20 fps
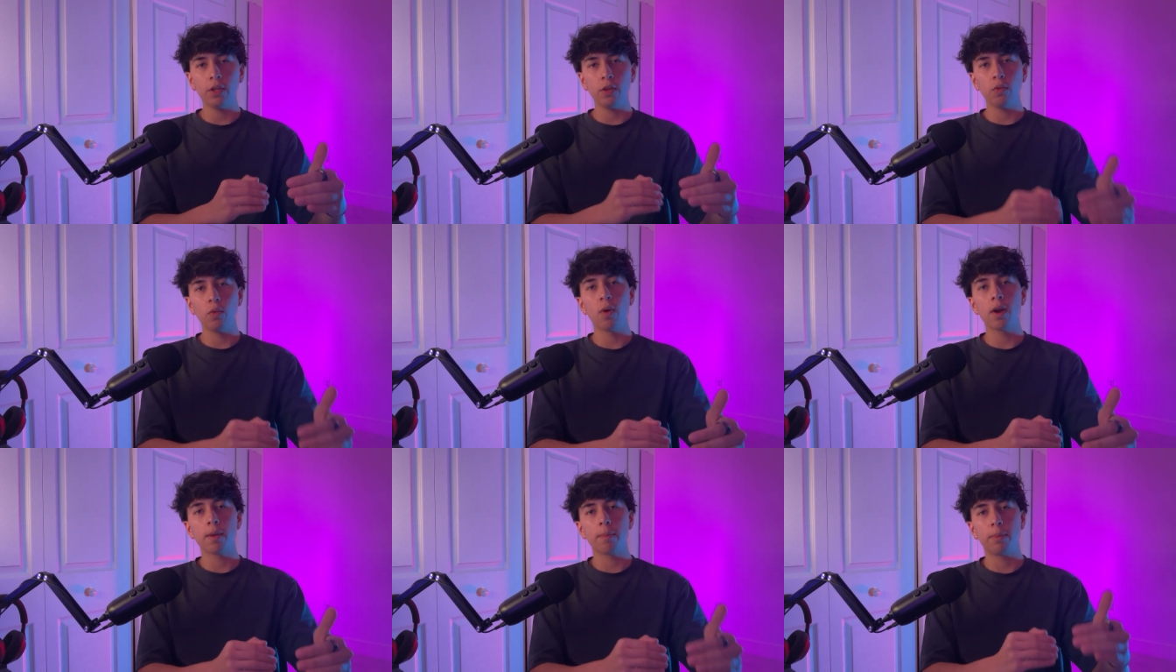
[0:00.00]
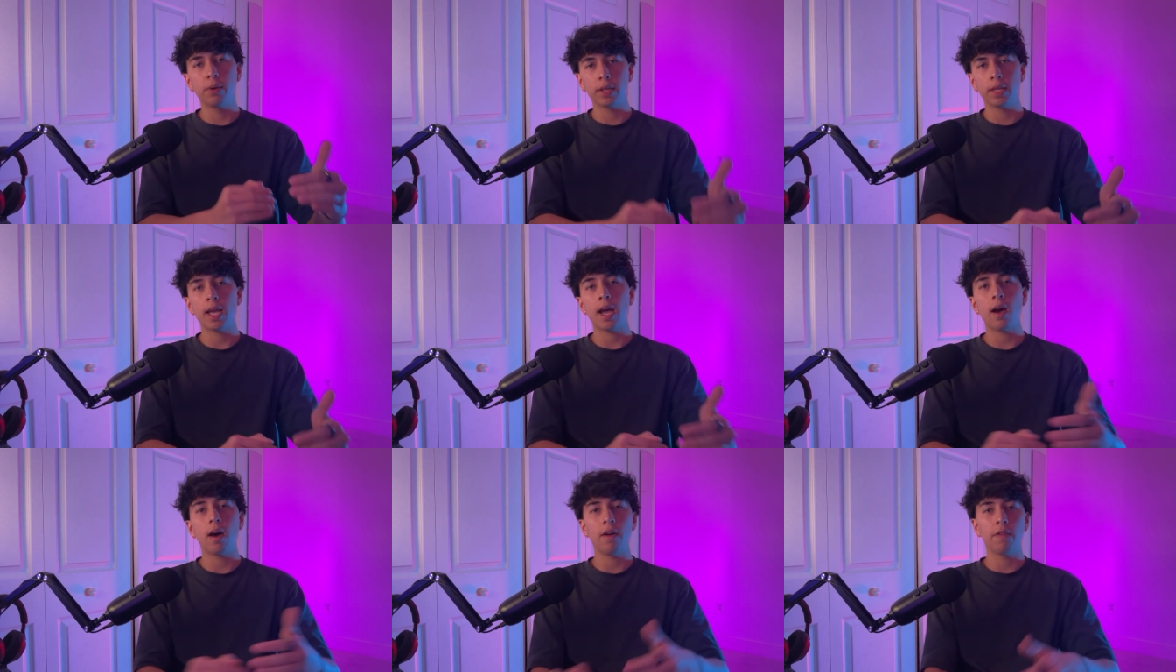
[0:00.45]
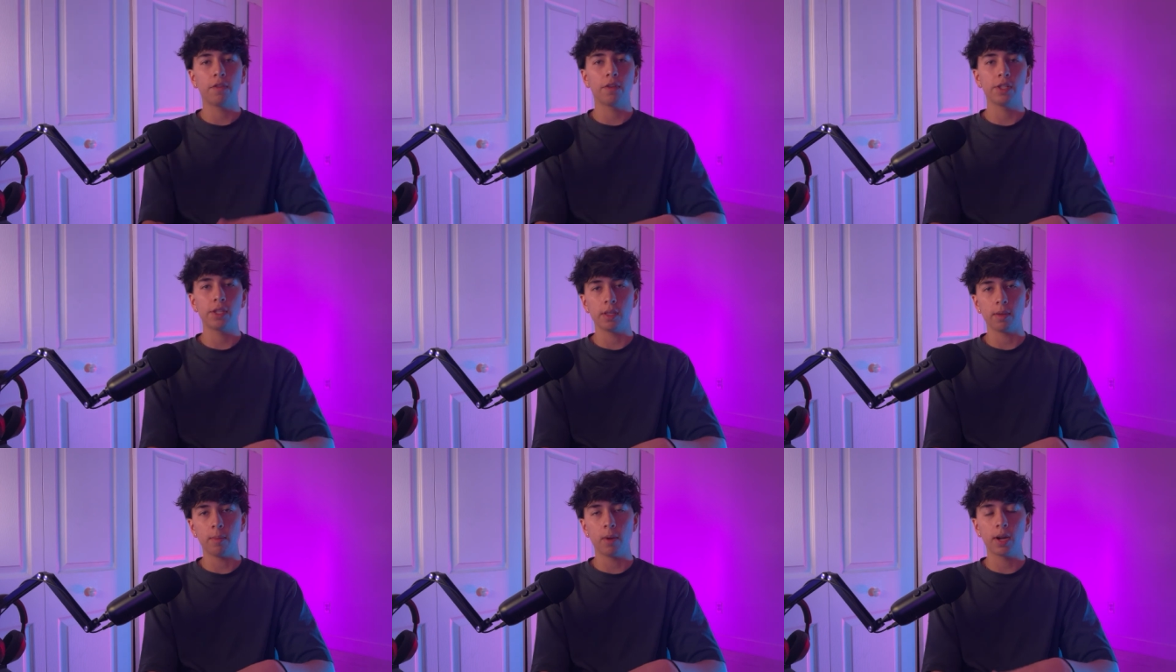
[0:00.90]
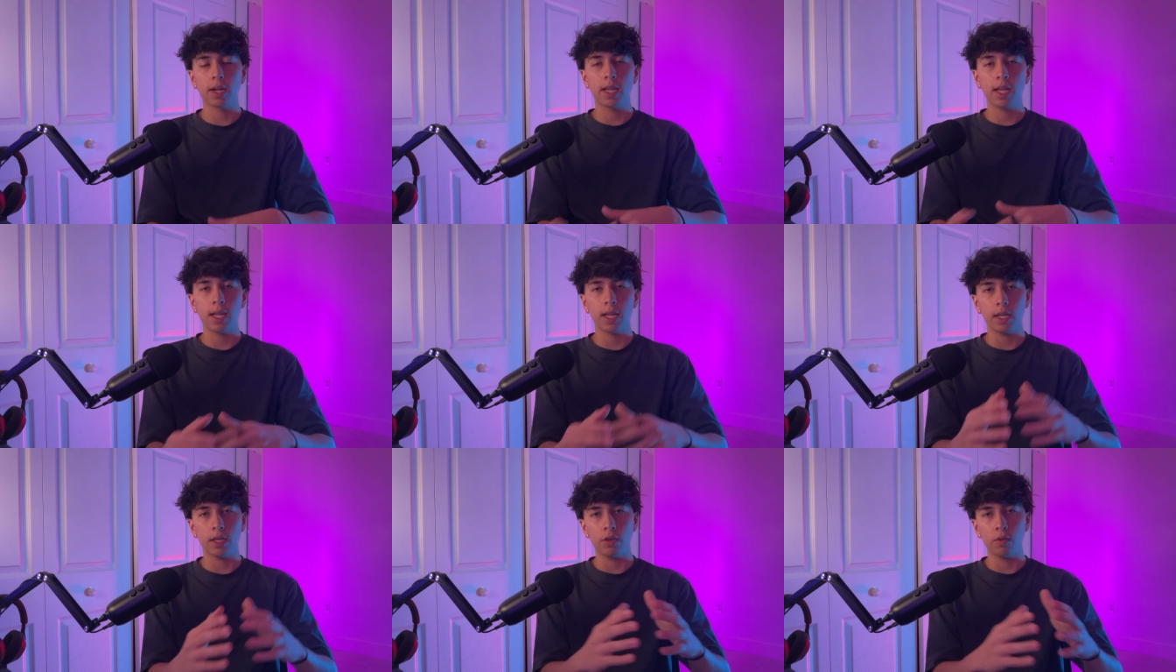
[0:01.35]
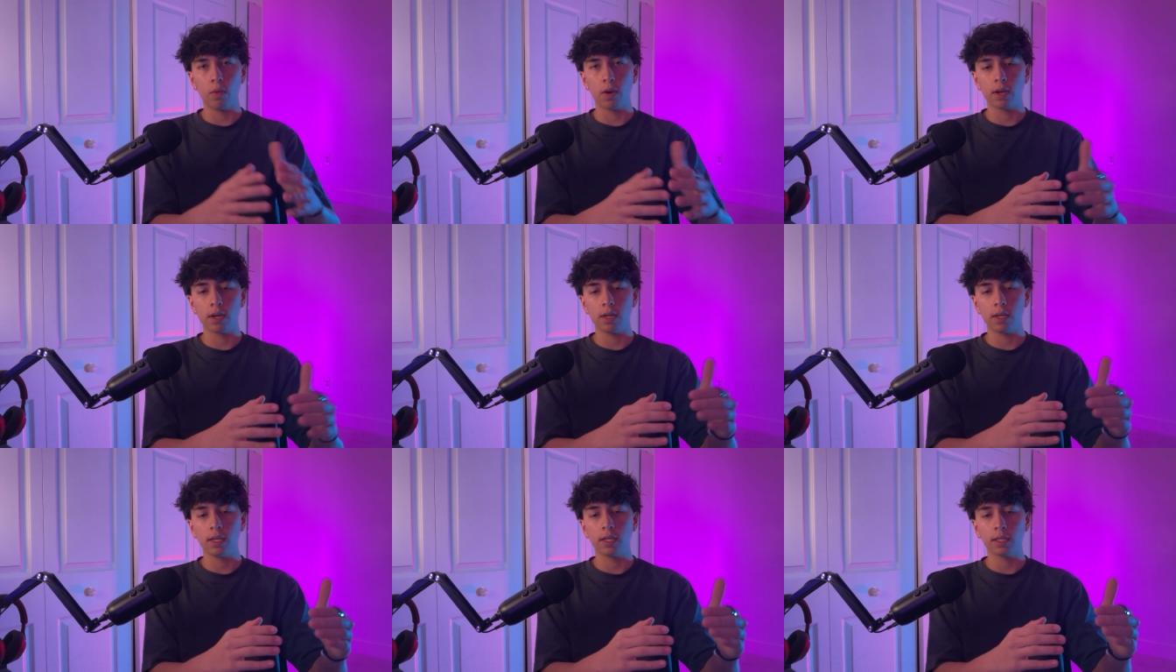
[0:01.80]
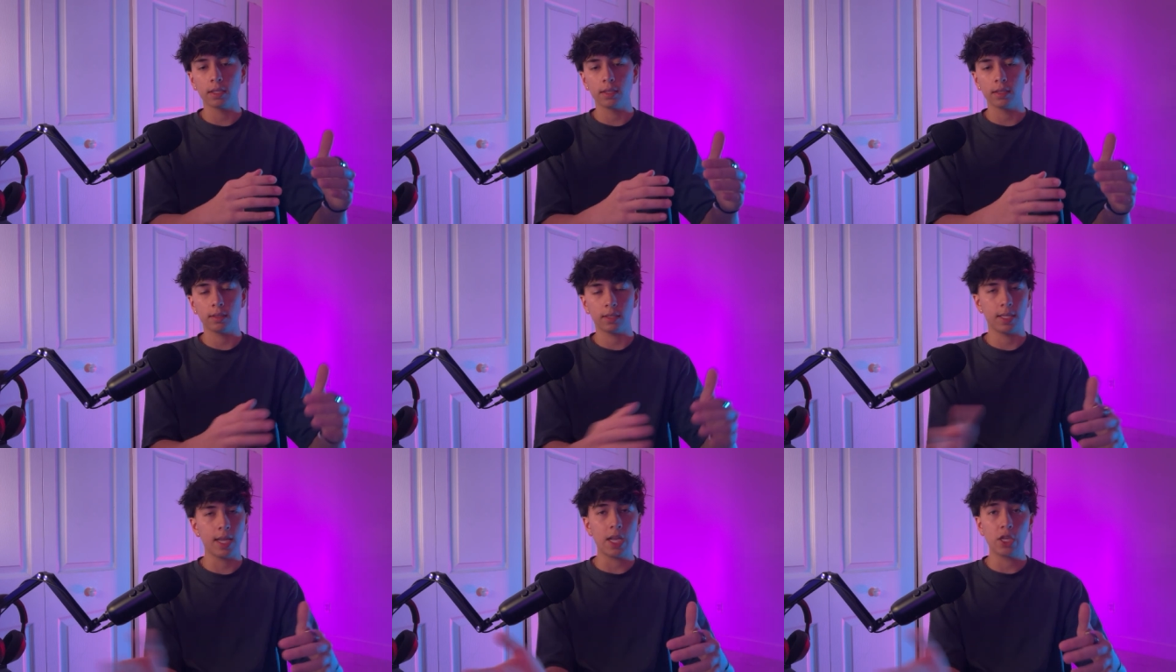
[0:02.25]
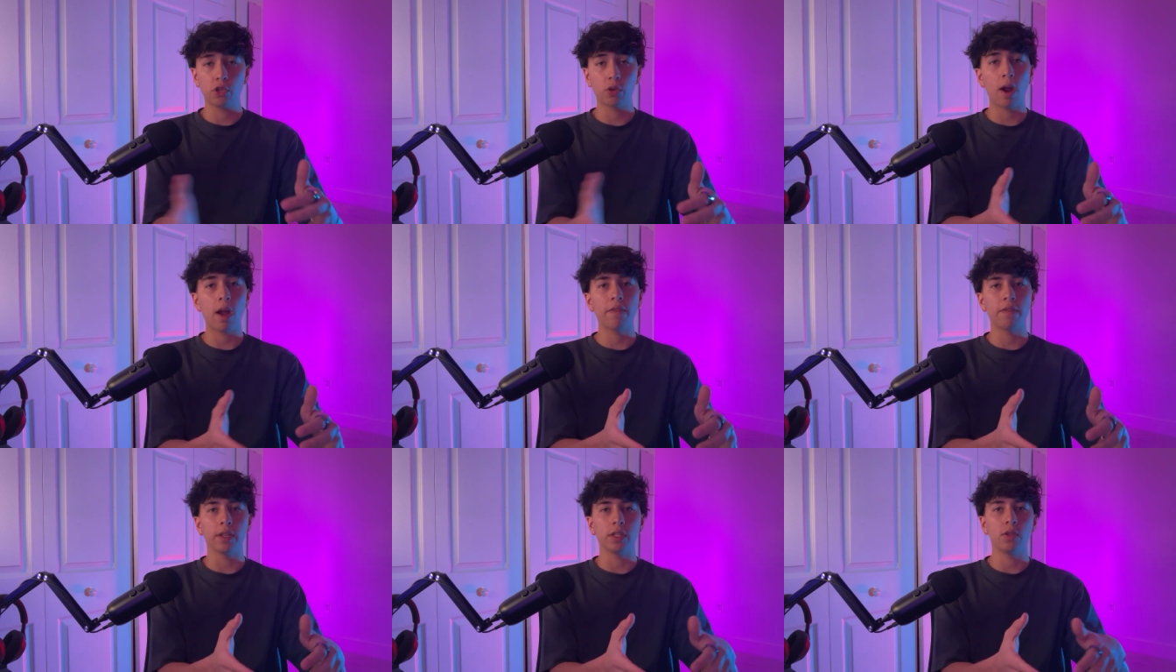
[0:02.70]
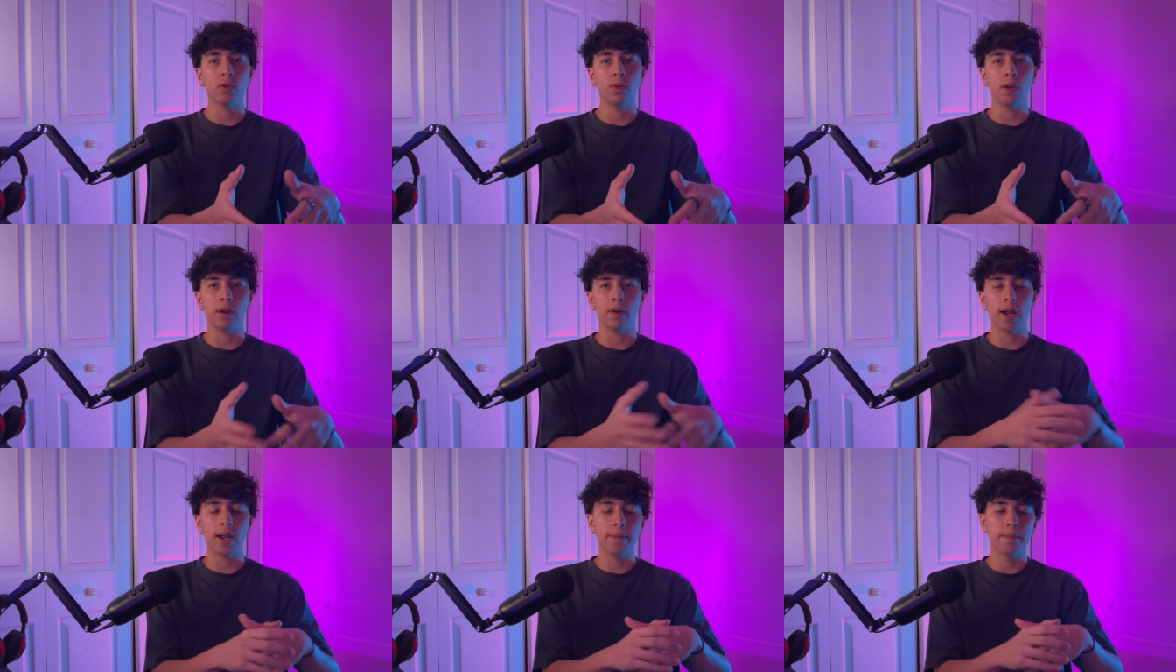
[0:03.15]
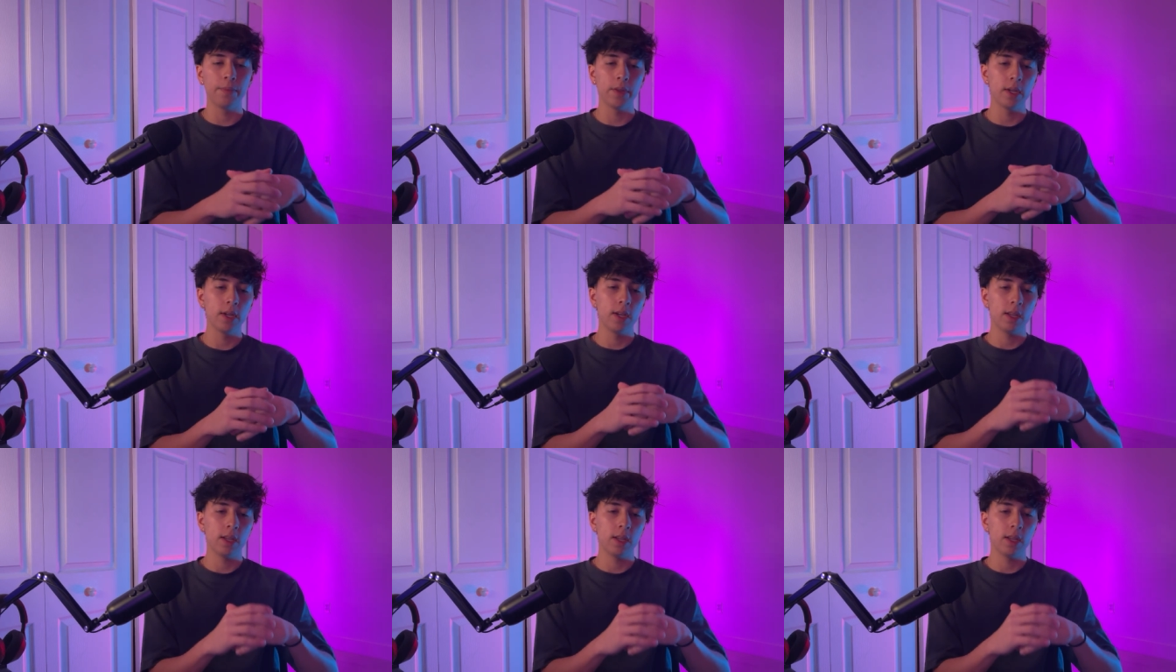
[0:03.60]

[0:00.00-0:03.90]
you want to put that offer to the market and you want to get traffic to it, right?